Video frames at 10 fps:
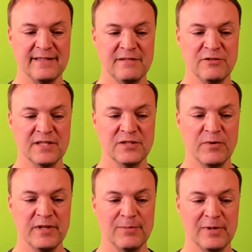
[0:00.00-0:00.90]
just with
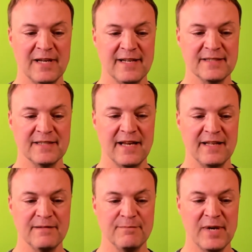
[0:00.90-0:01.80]
the plus
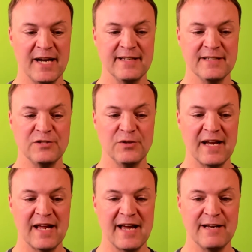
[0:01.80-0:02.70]
and minus you can
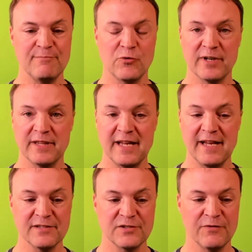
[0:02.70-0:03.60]
add more things
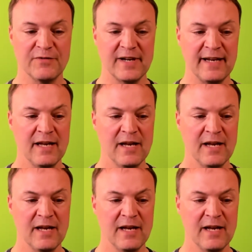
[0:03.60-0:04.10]
so if i